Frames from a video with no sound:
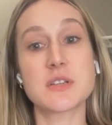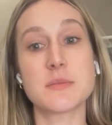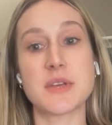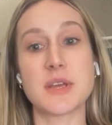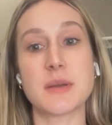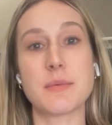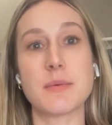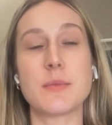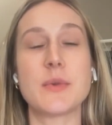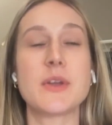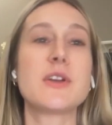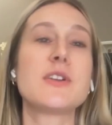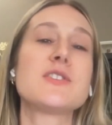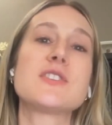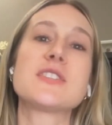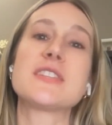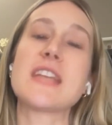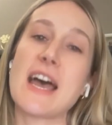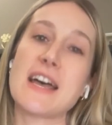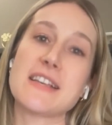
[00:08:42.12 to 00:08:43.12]
to be able, we couldn't
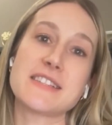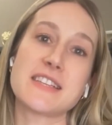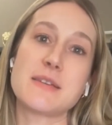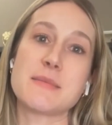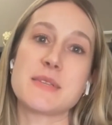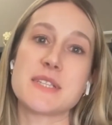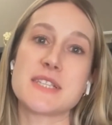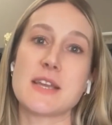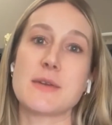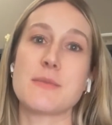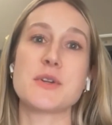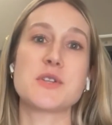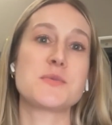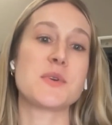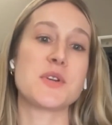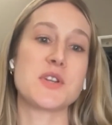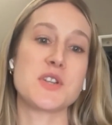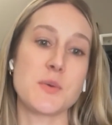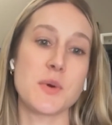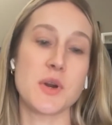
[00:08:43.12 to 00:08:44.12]
just ask him and say, which
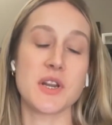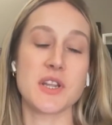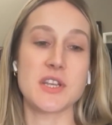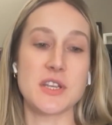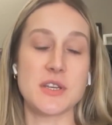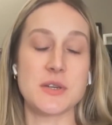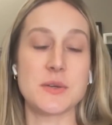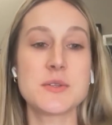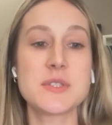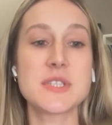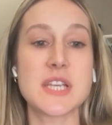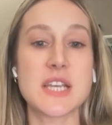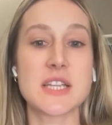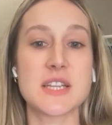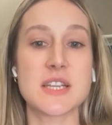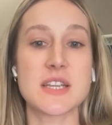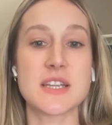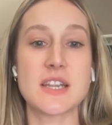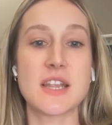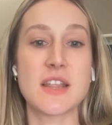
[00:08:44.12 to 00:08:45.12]
one do you want to use?
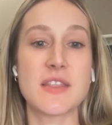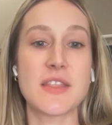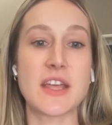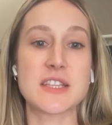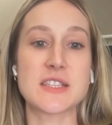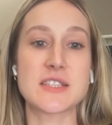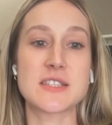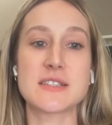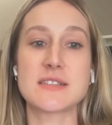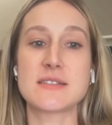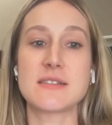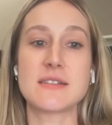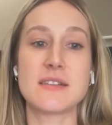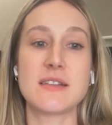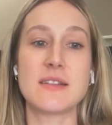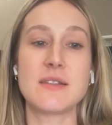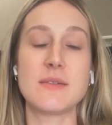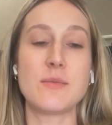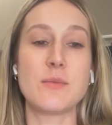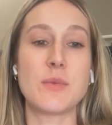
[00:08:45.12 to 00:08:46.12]
And that's
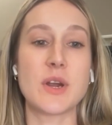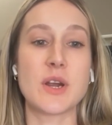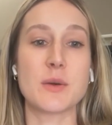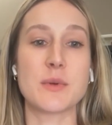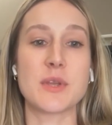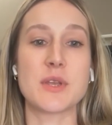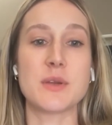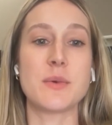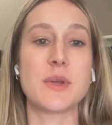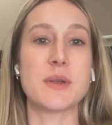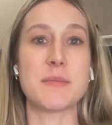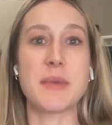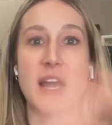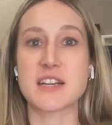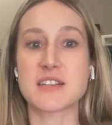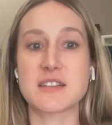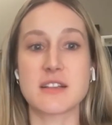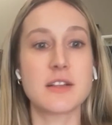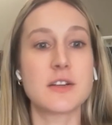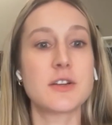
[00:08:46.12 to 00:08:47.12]
where we went
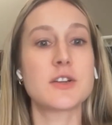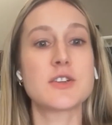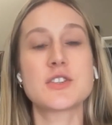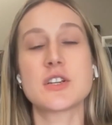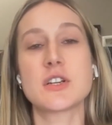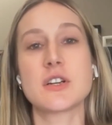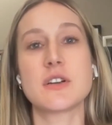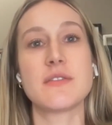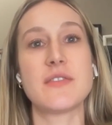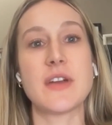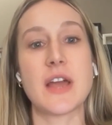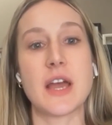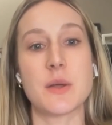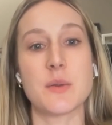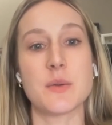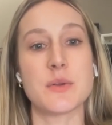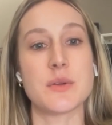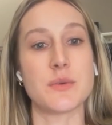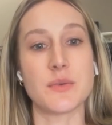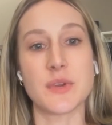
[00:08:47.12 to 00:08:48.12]
back to literature,
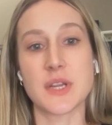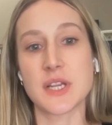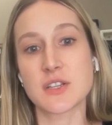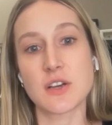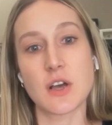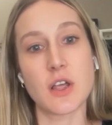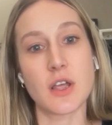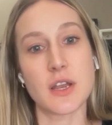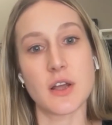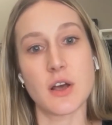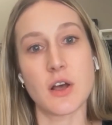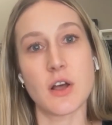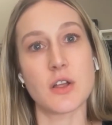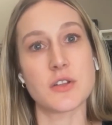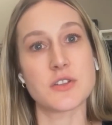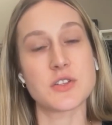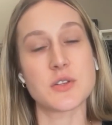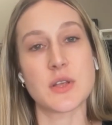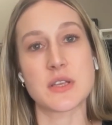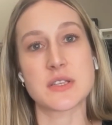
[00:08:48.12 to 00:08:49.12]
found the Ringdahl et
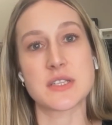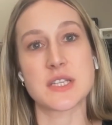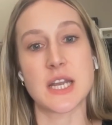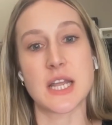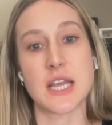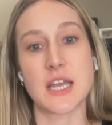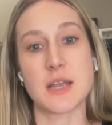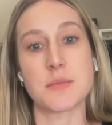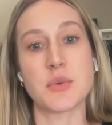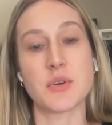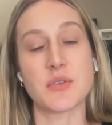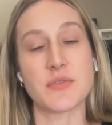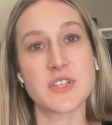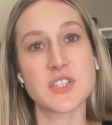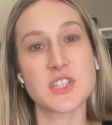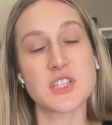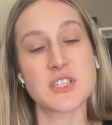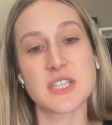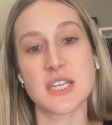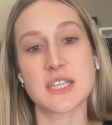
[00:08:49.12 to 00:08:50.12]
al. 2008
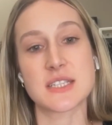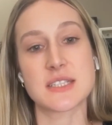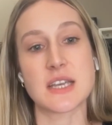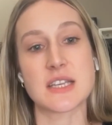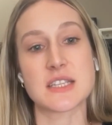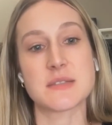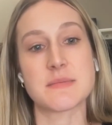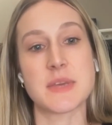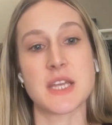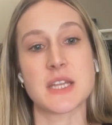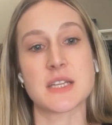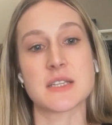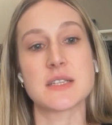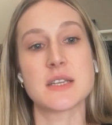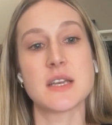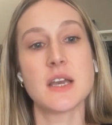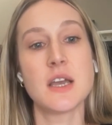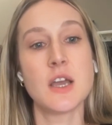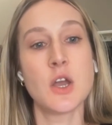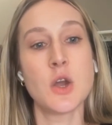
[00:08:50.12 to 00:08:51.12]
proficiency assessment.
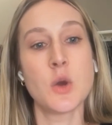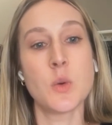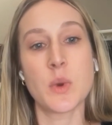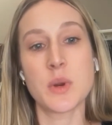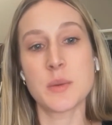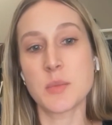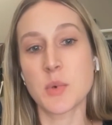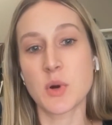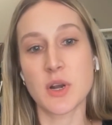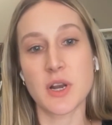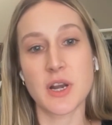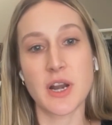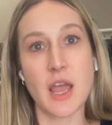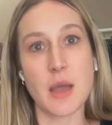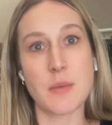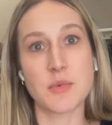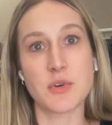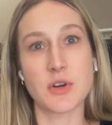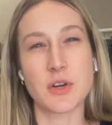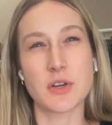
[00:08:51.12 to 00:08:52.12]
When Born and
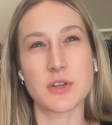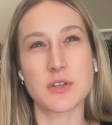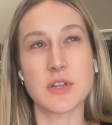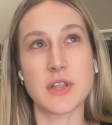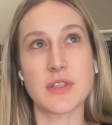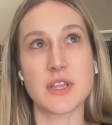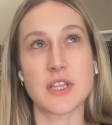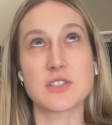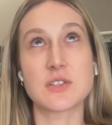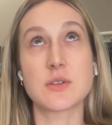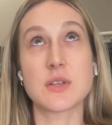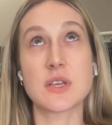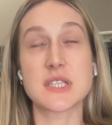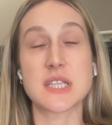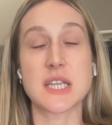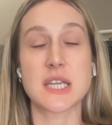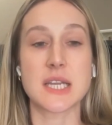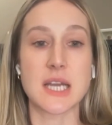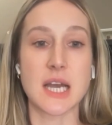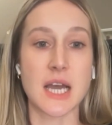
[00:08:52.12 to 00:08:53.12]
Kemmer, I think
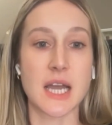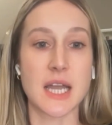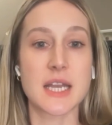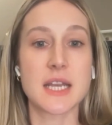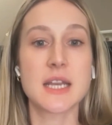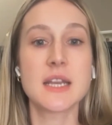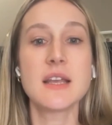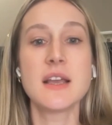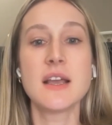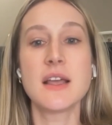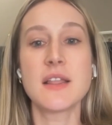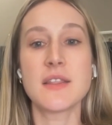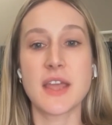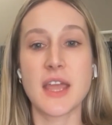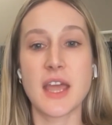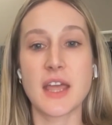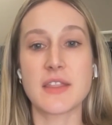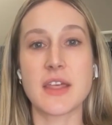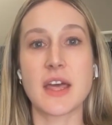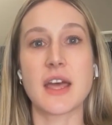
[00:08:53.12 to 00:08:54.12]
2009,
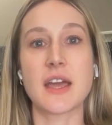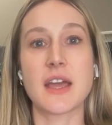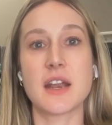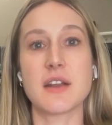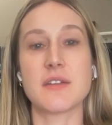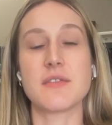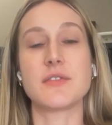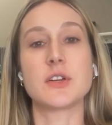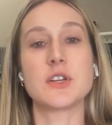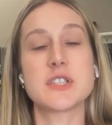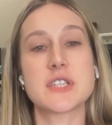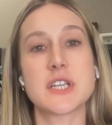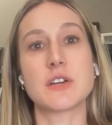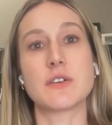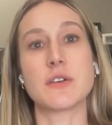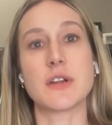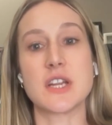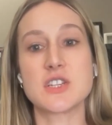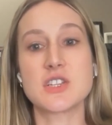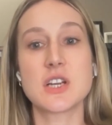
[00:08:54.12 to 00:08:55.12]
they had that kind of first
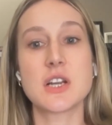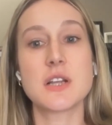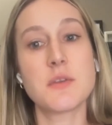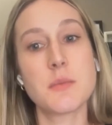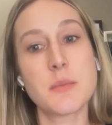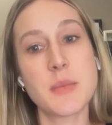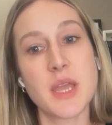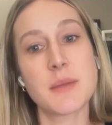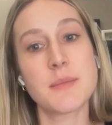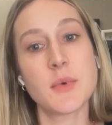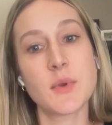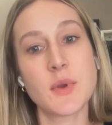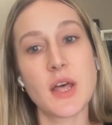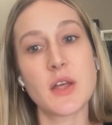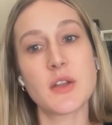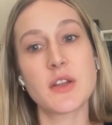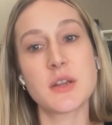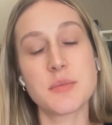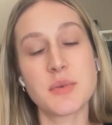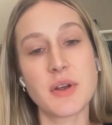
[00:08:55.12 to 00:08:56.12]
iteration of a Mand
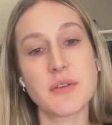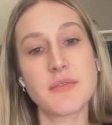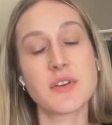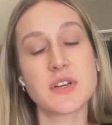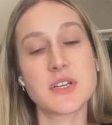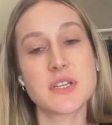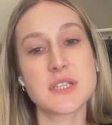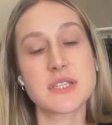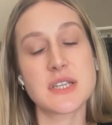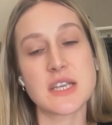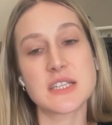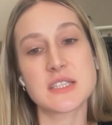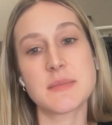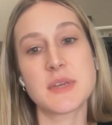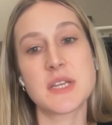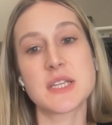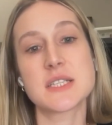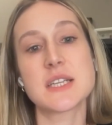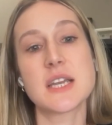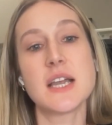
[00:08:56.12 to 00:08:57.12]
modality preference
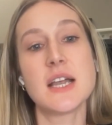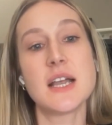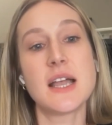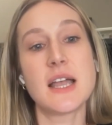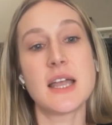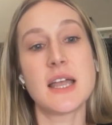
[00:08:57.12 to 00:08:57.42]
assessment